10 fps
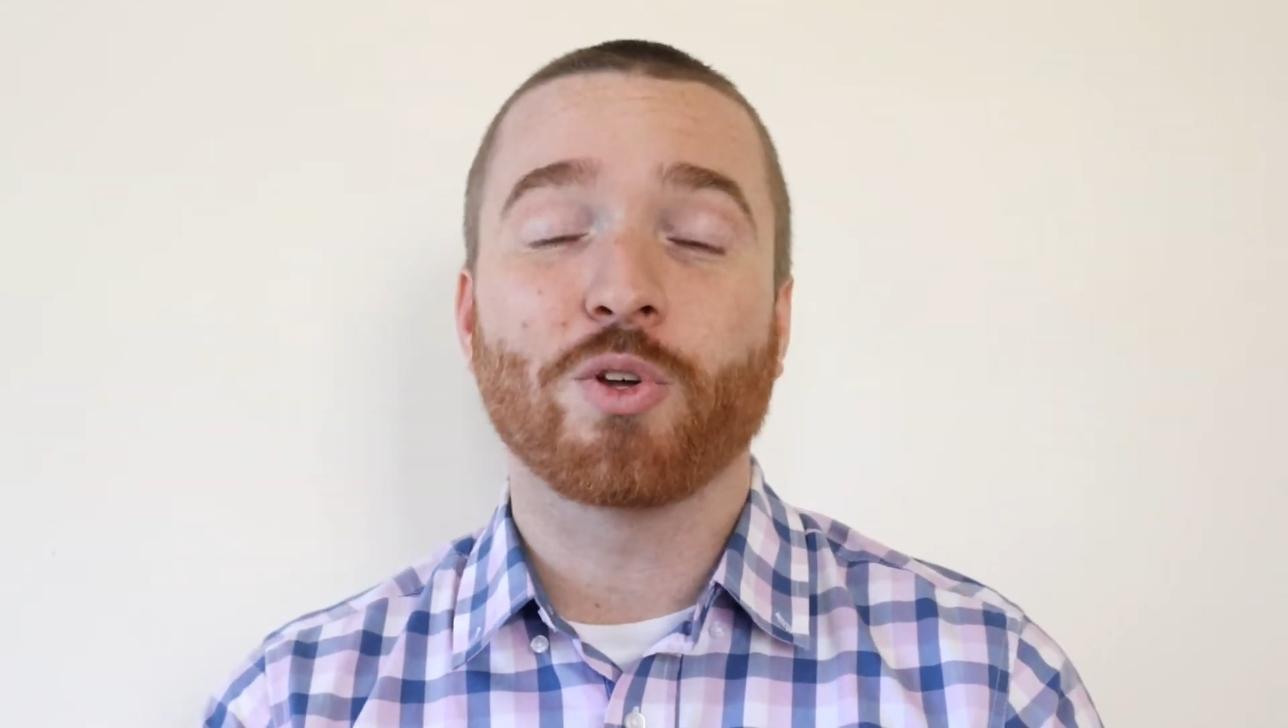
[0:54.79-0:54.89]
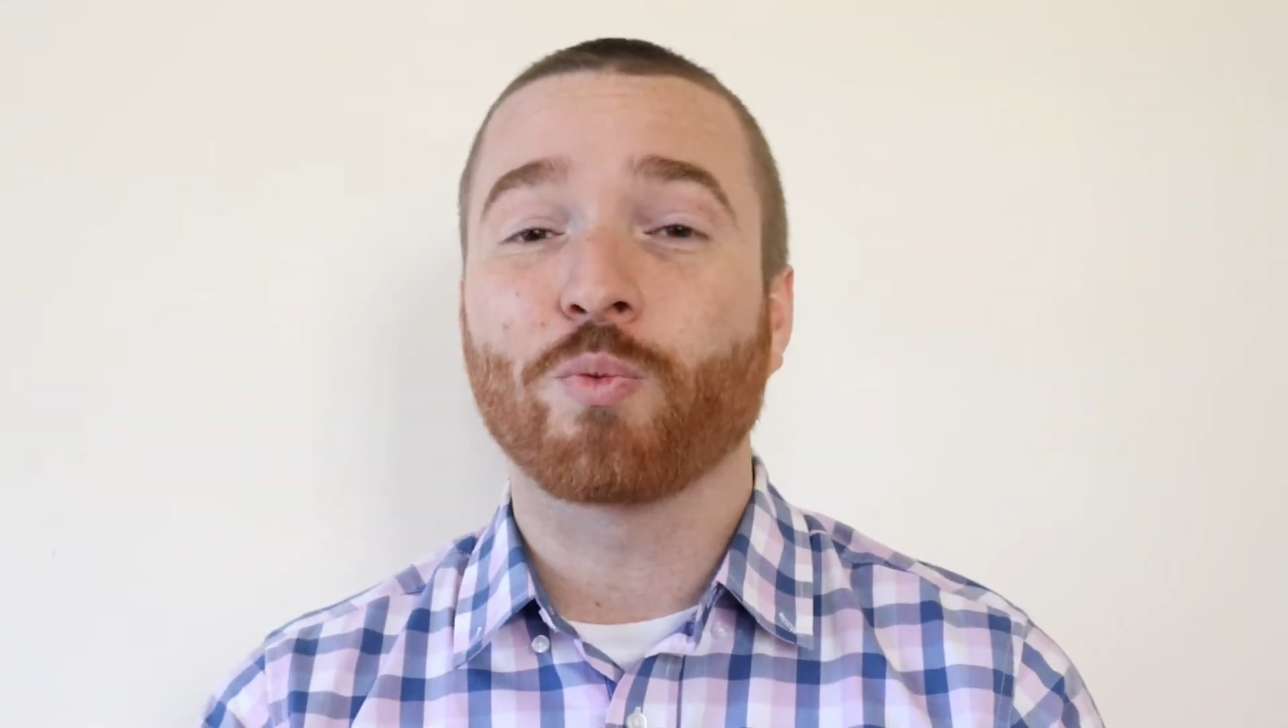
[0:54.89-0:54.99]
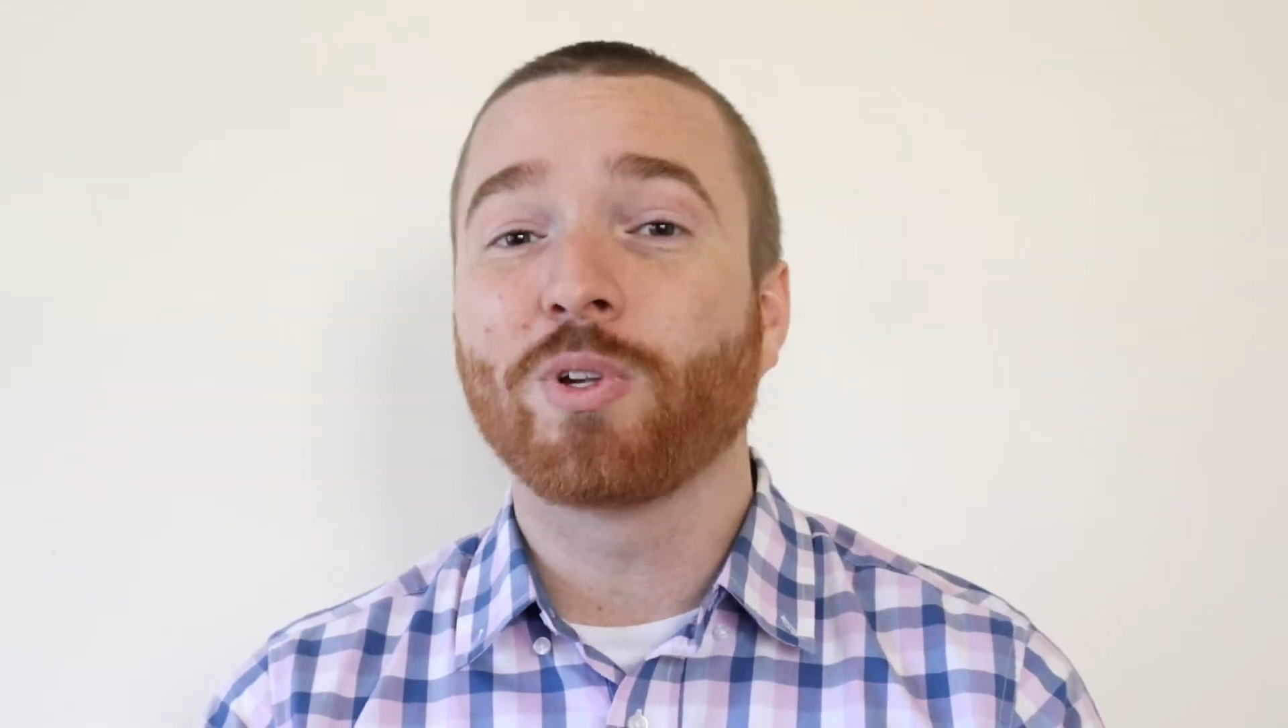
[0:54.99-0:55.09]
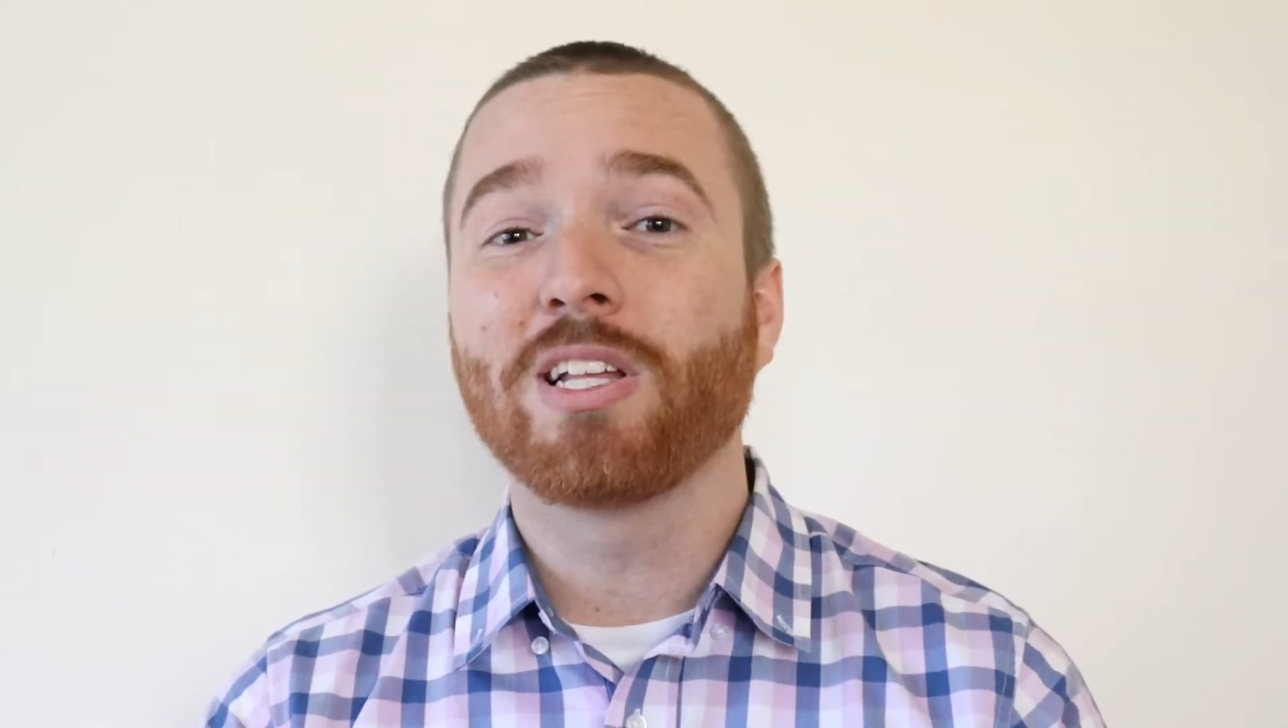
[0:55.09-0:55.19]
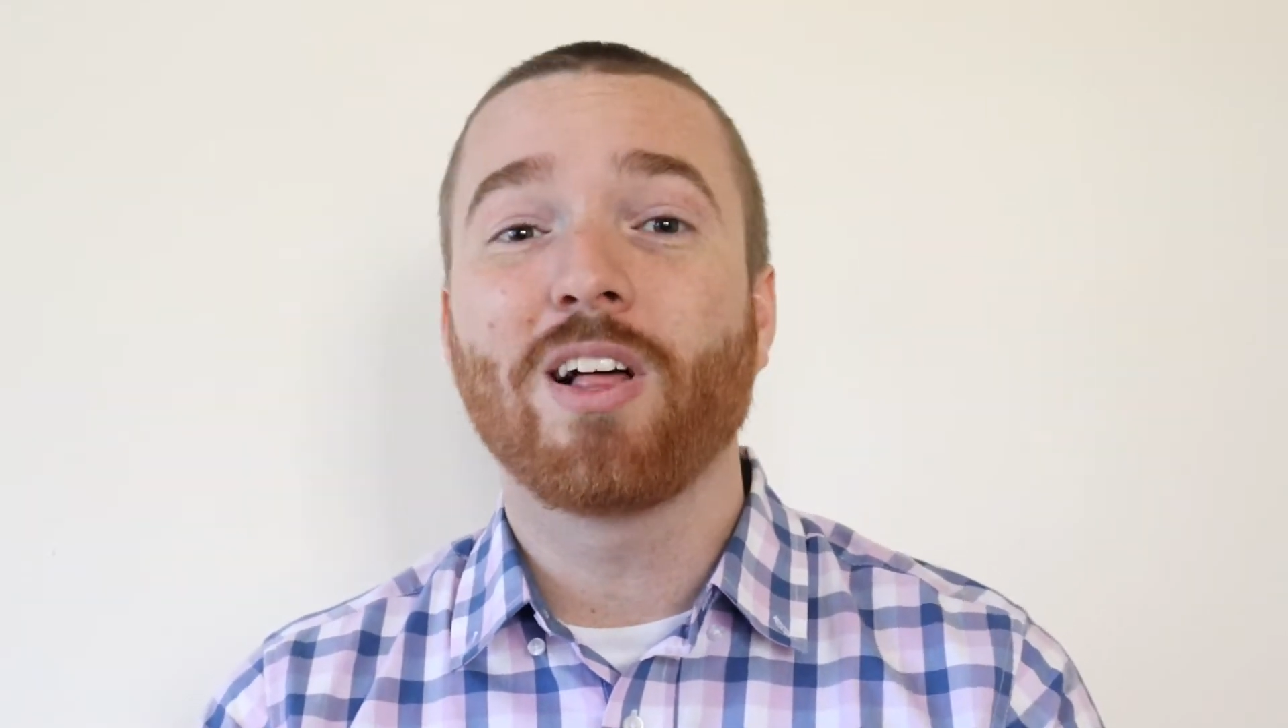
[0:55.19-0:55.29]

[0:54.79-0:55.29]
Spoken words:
they're really